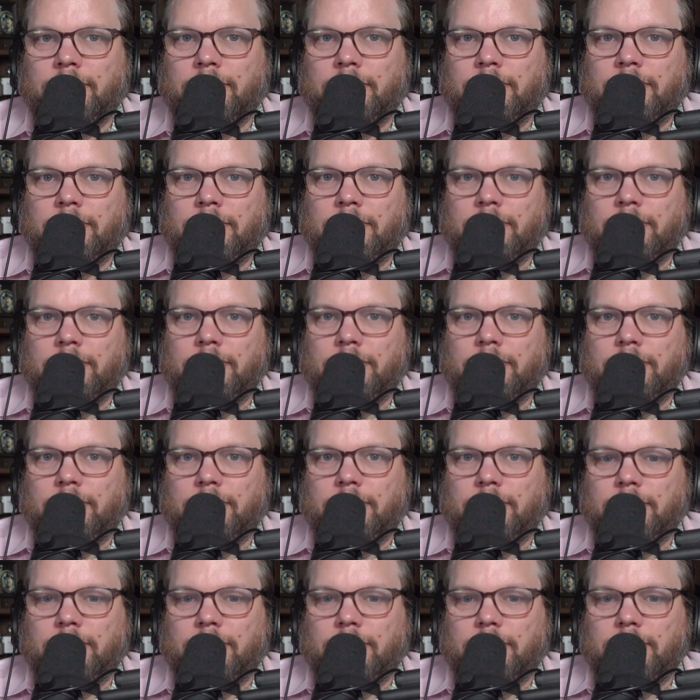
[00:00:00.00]

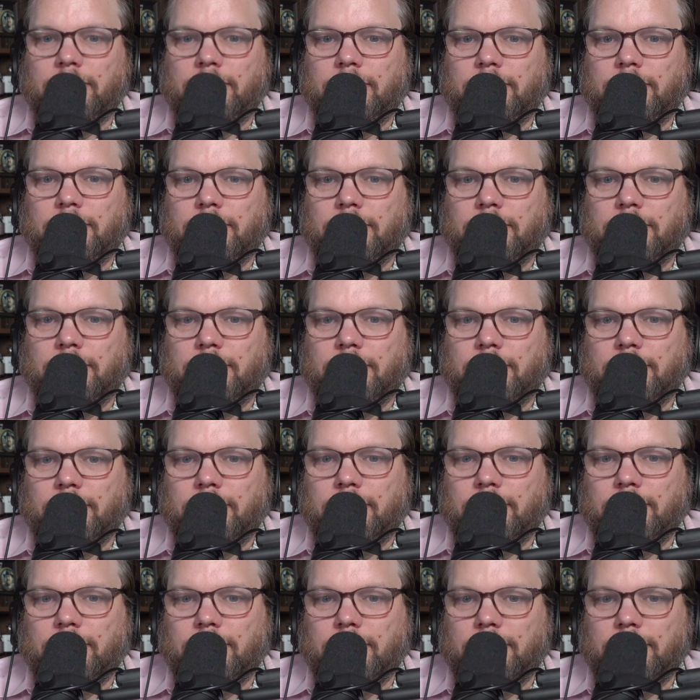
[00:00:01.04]

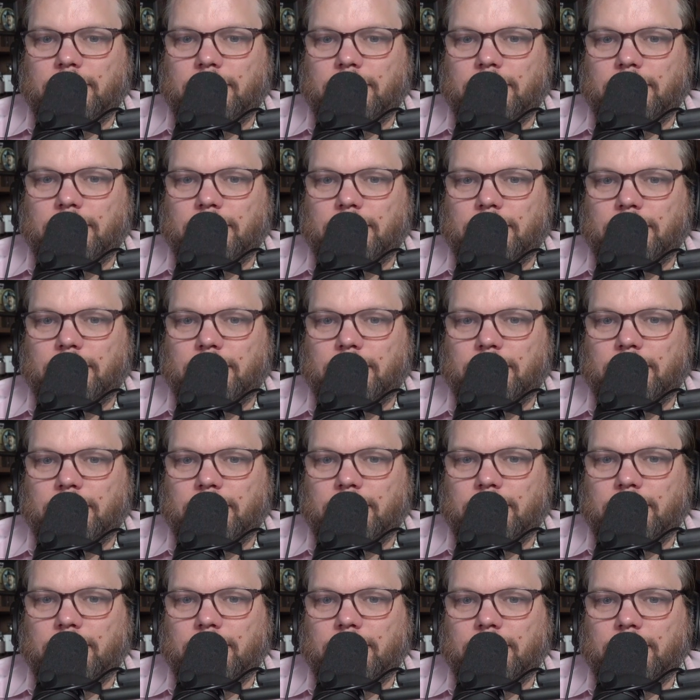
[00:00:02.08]

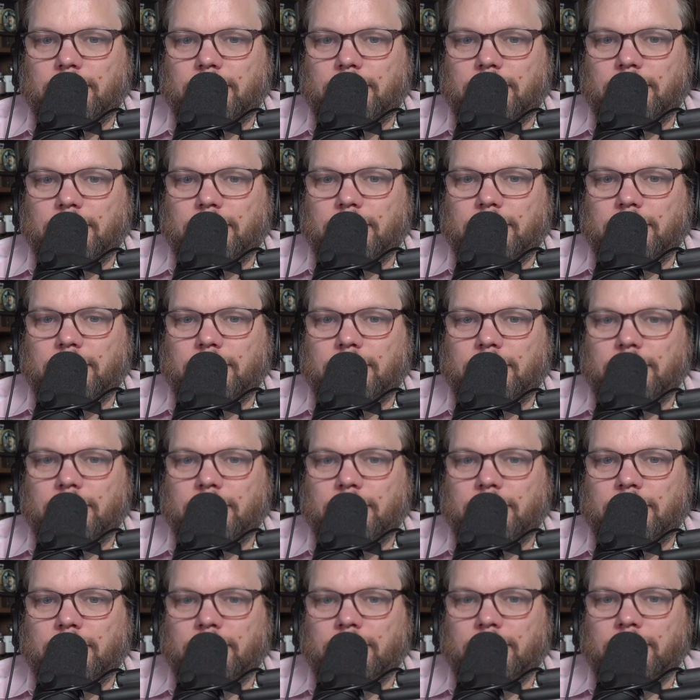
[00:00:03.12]

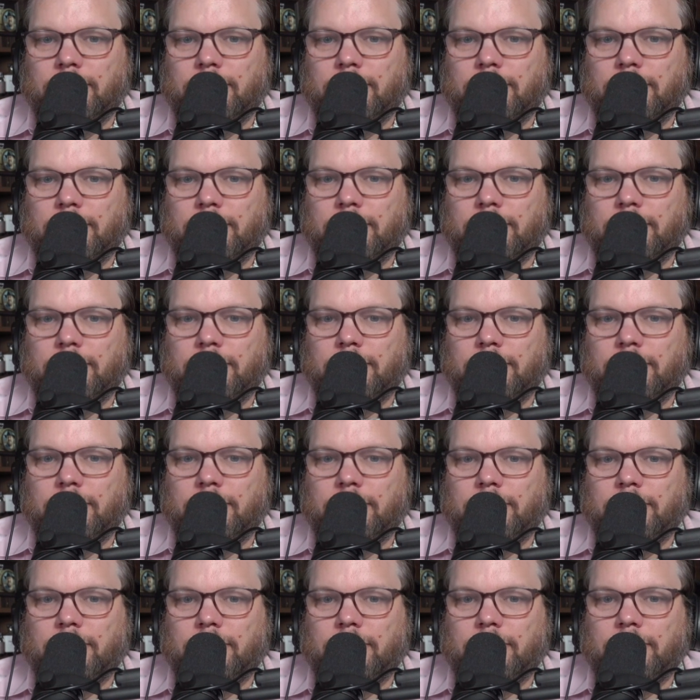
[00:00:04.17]

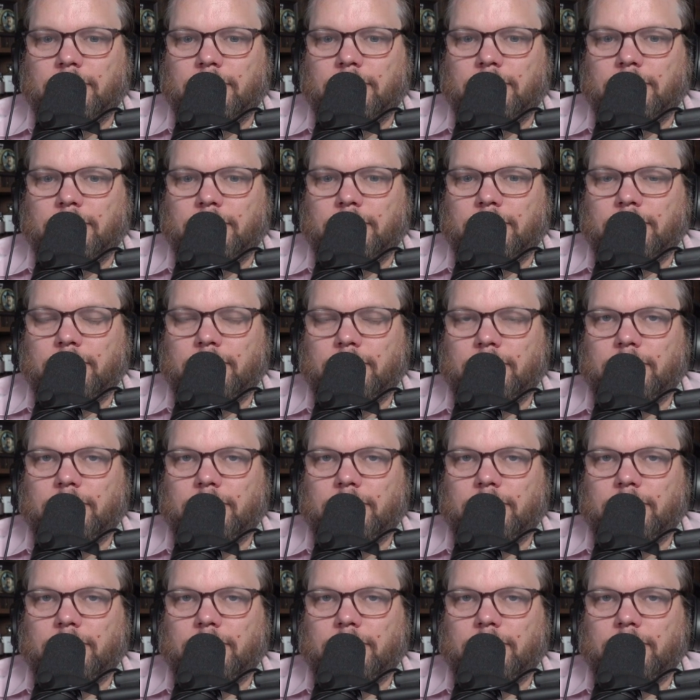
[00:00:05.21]
(not speaking)